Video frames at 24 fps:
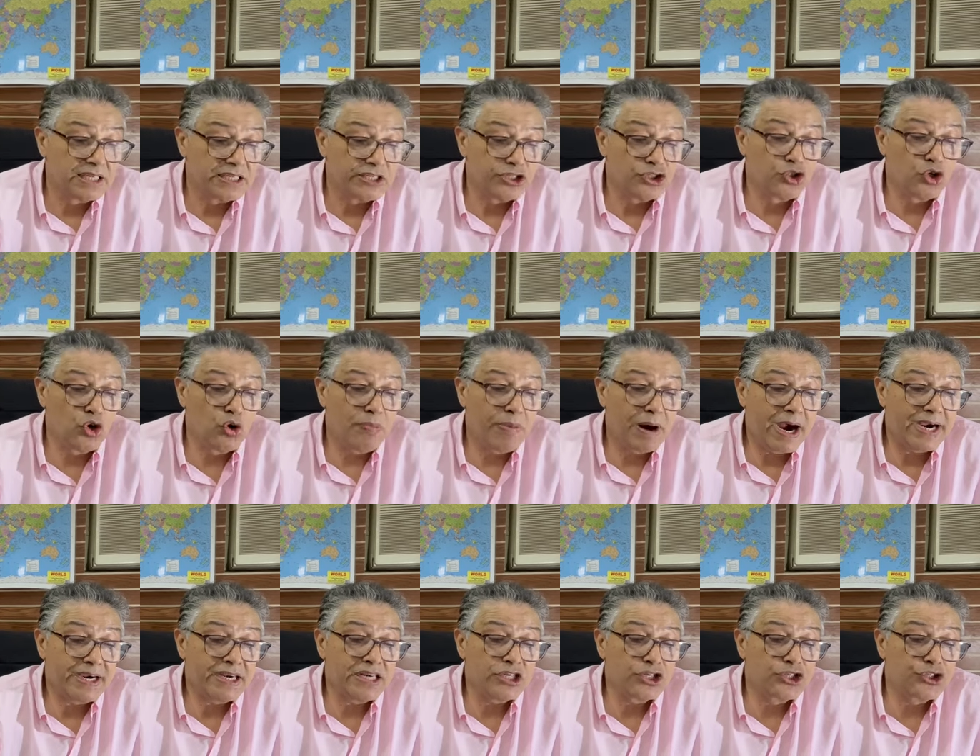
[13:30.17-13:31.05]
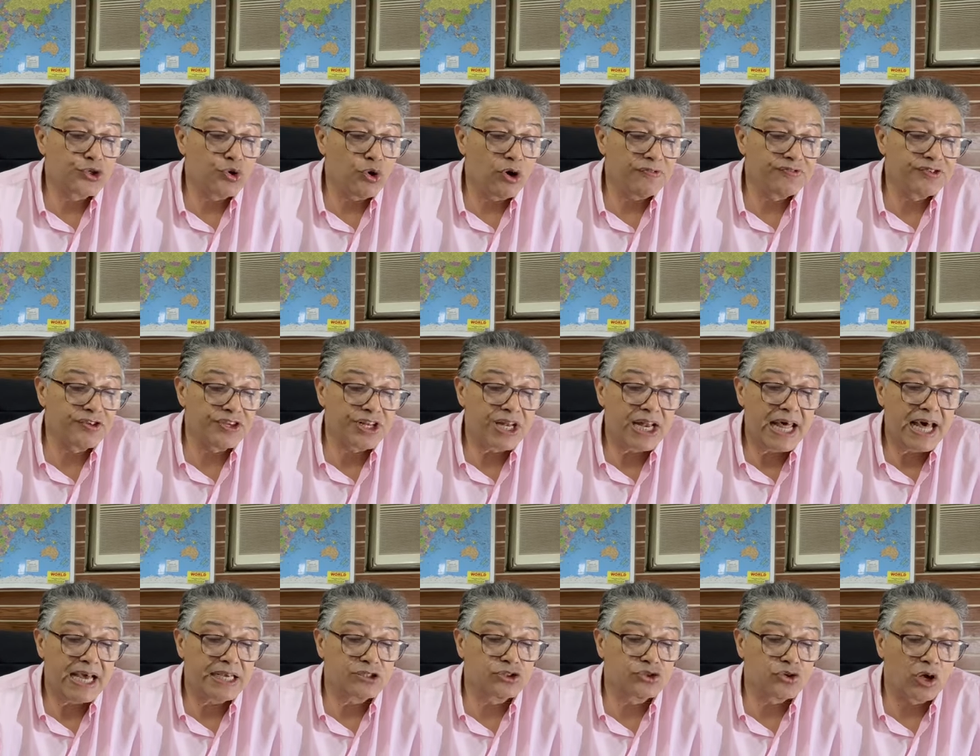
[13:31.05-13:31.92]
Joe Biden's show of
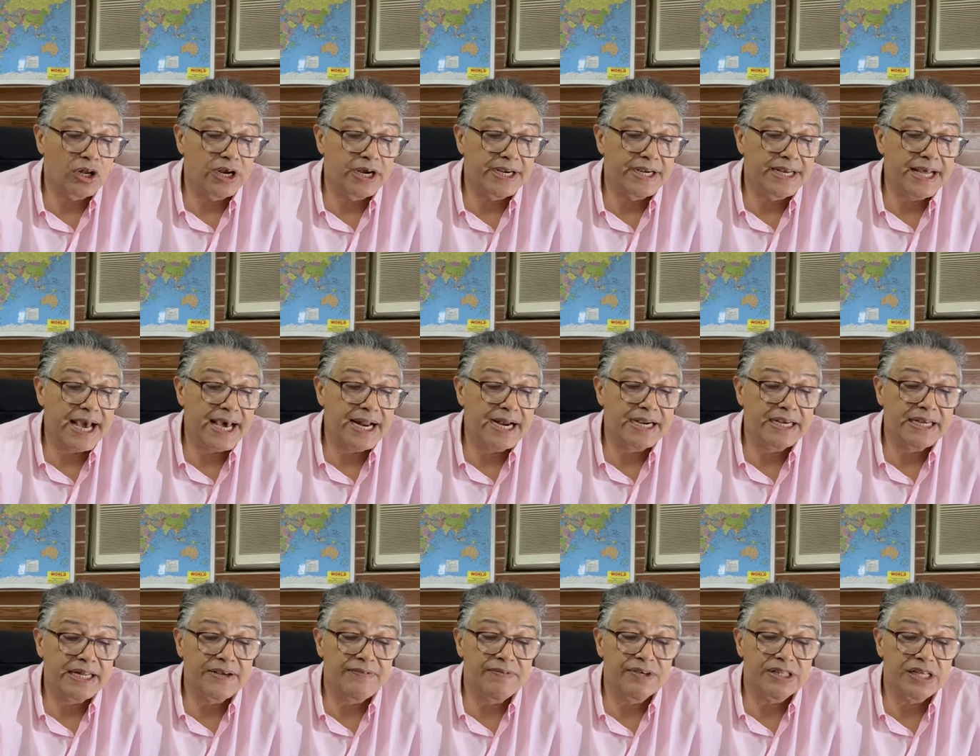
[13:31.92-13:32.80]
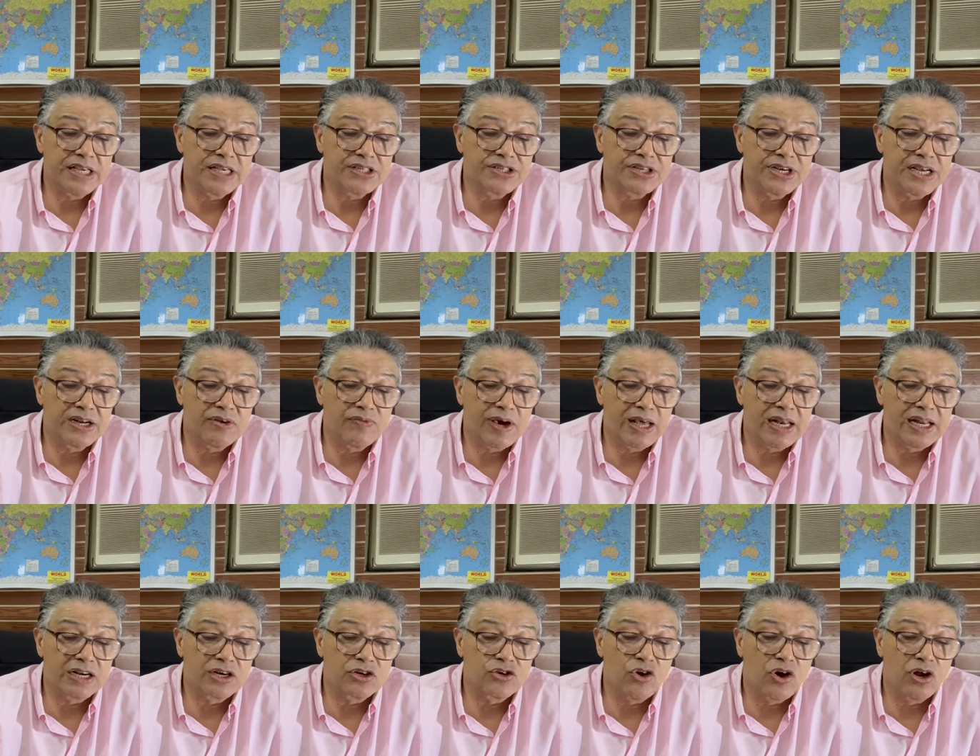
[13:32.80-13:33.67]
solidarity with Israel while
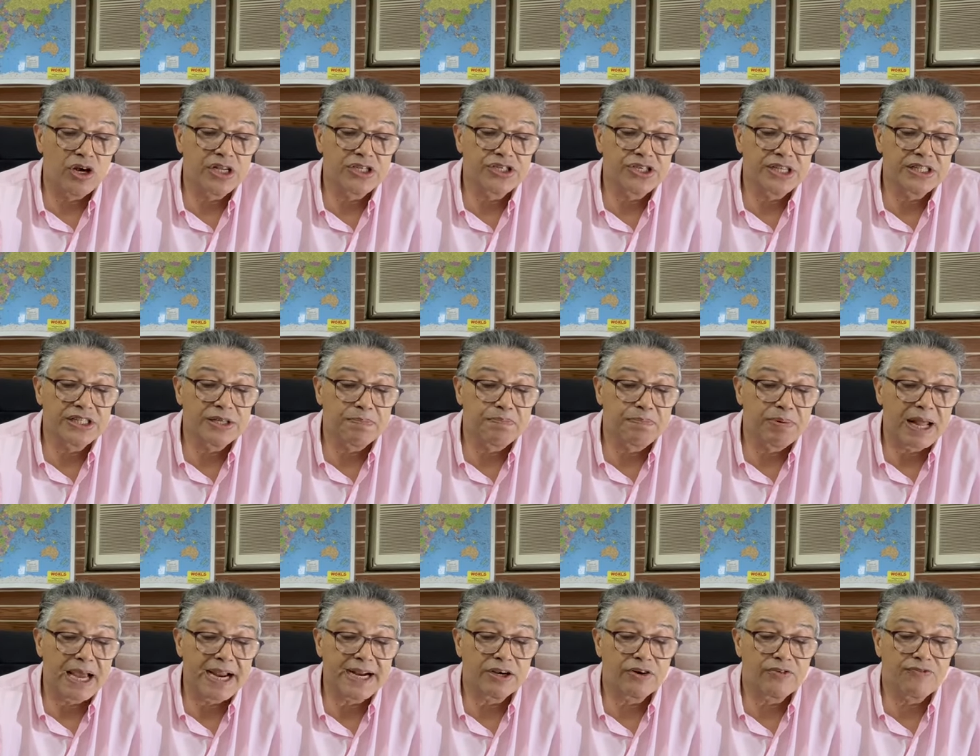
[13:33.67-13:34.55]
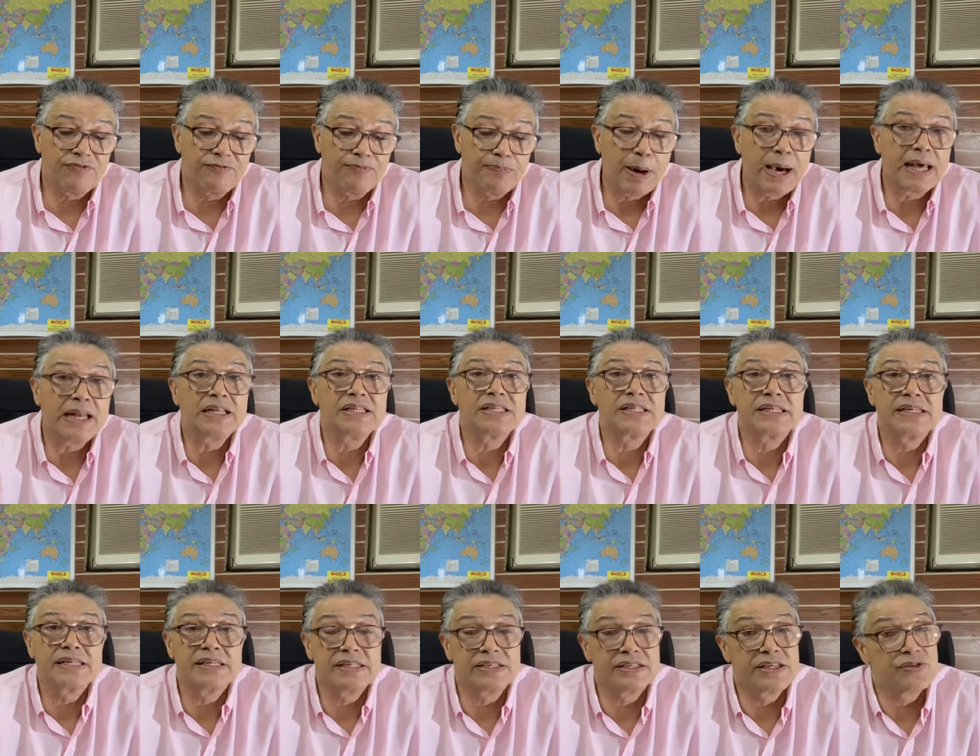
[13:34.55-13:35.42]
acknowledging the plight of
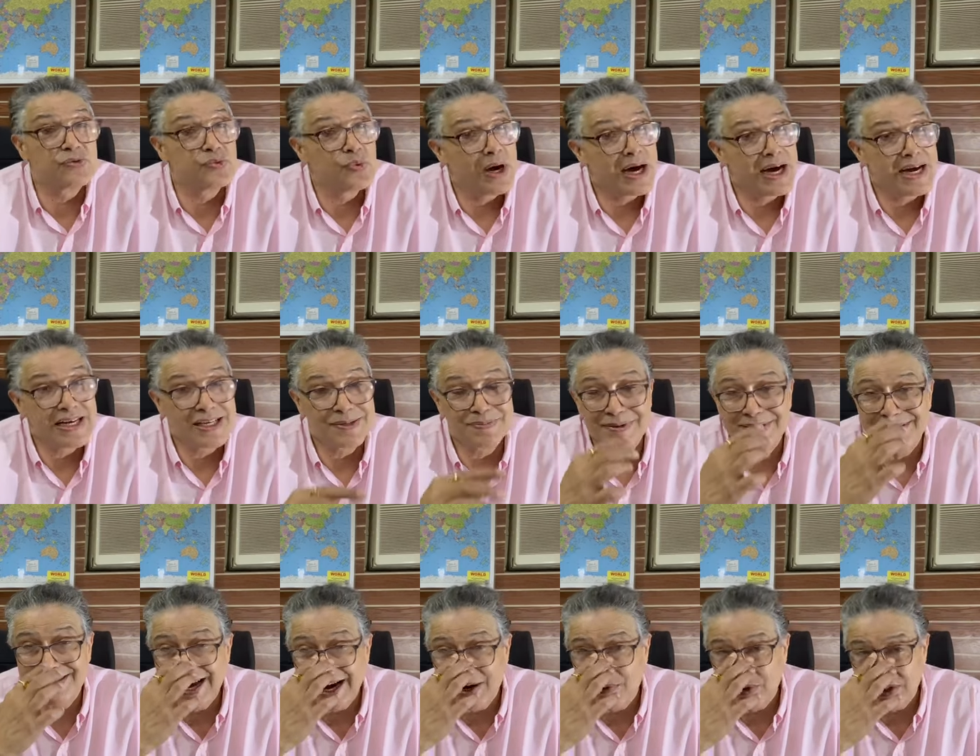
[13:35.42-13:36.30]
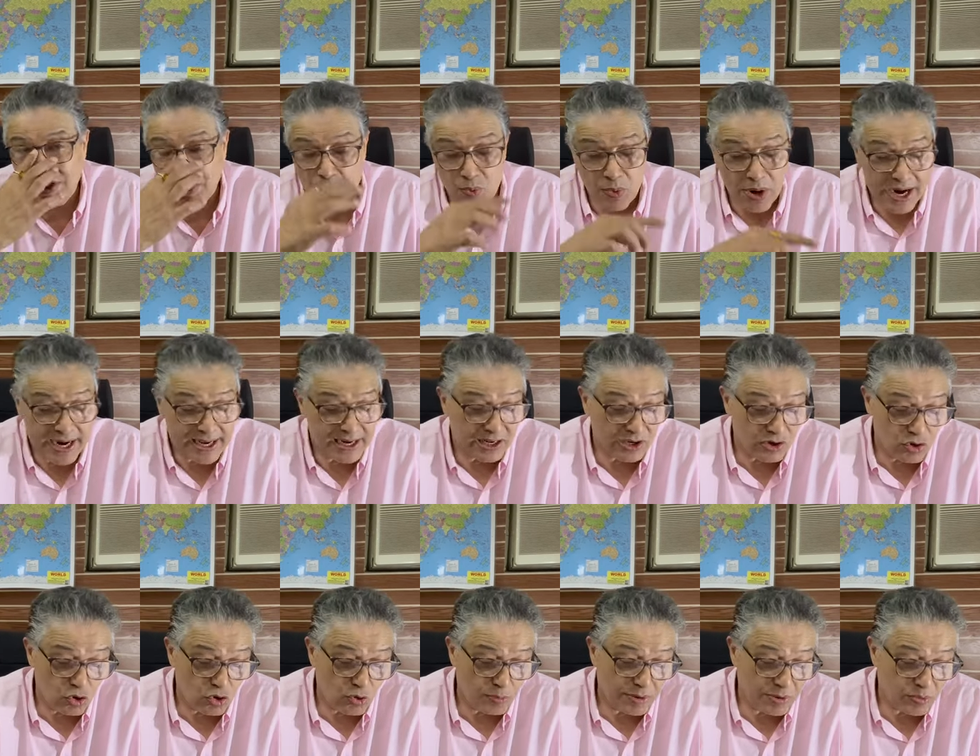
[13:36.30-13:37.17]
Palestinians is wise, but that was a while
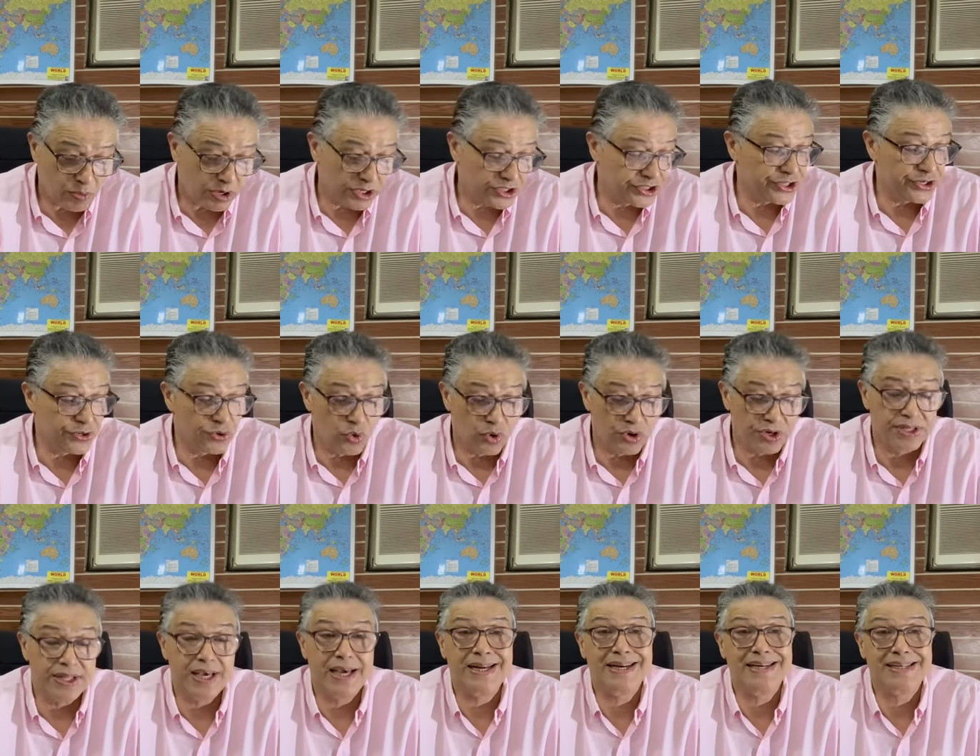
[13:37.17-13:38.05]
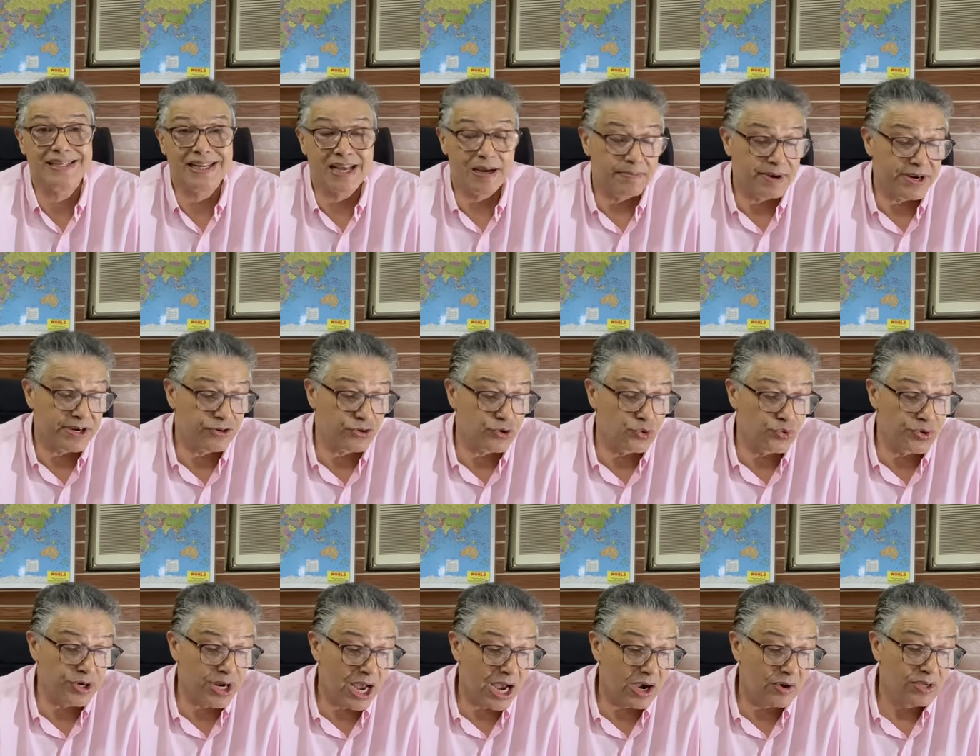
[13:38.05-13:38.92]
ago. But what she wrote then is coming true
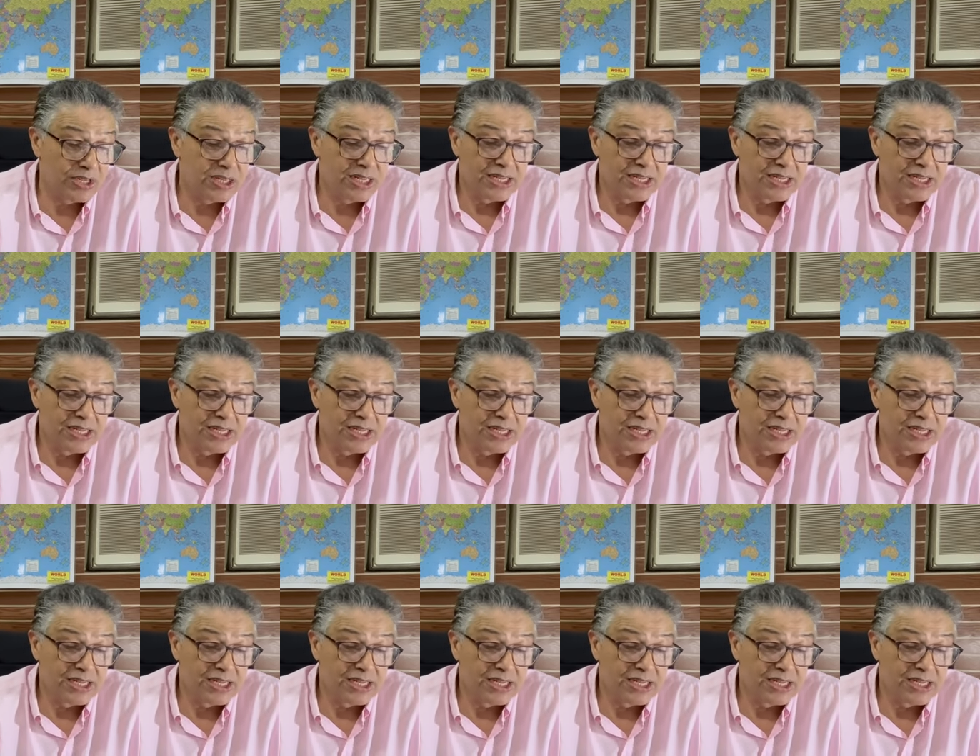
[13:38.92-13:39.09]
now.